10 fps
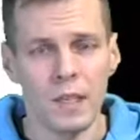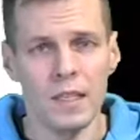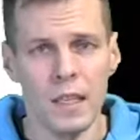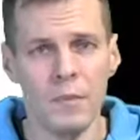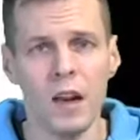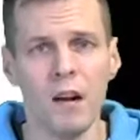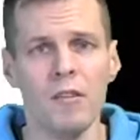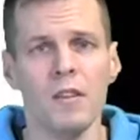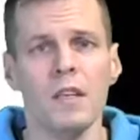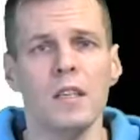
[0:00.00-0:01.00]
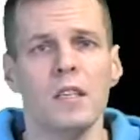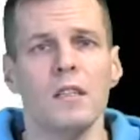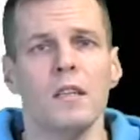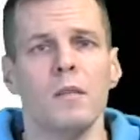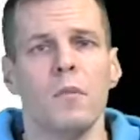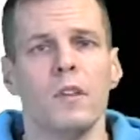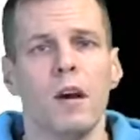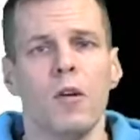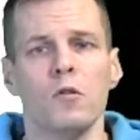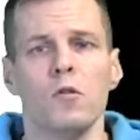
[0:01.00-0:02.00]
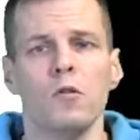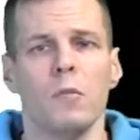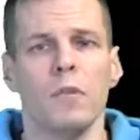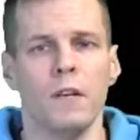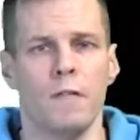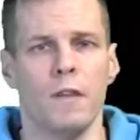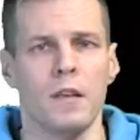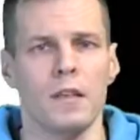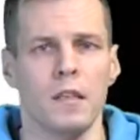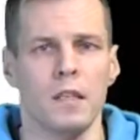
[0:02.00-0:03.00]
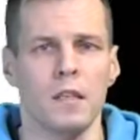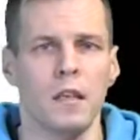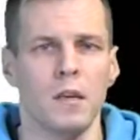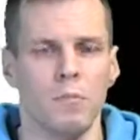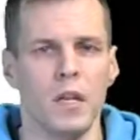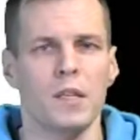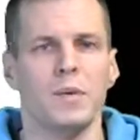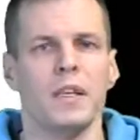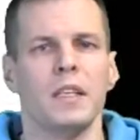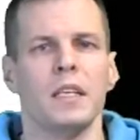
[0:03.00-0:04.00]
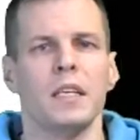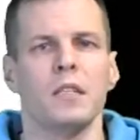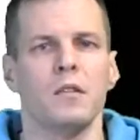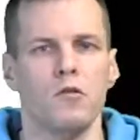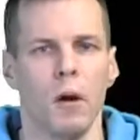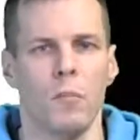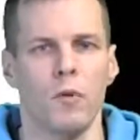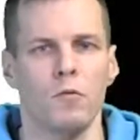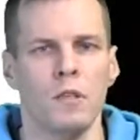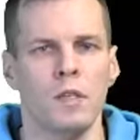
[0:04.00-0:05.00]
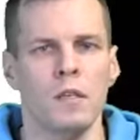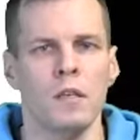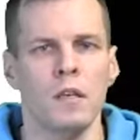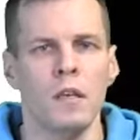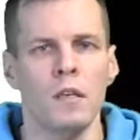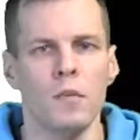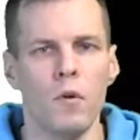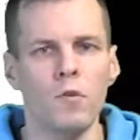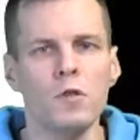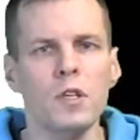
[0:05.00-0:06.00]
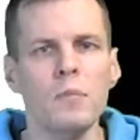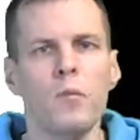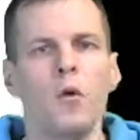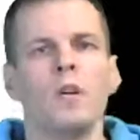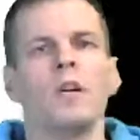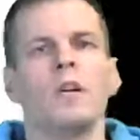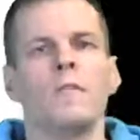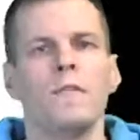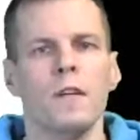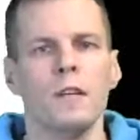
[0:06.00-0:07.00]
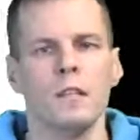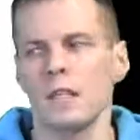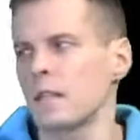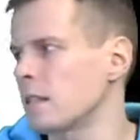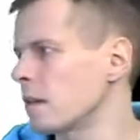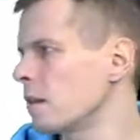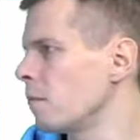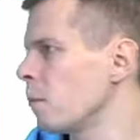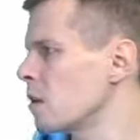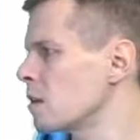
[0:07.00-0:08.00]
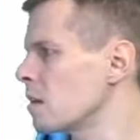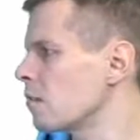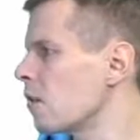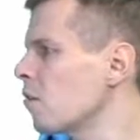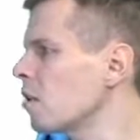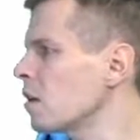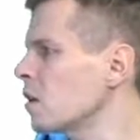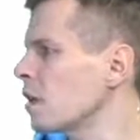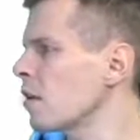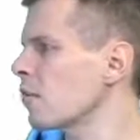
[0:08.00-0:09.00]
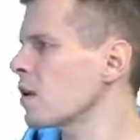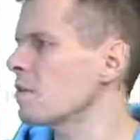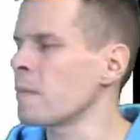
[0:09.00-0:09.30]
similarities, but there are also some differences between these two approaches. The most important difference is that whereas in grounded theory,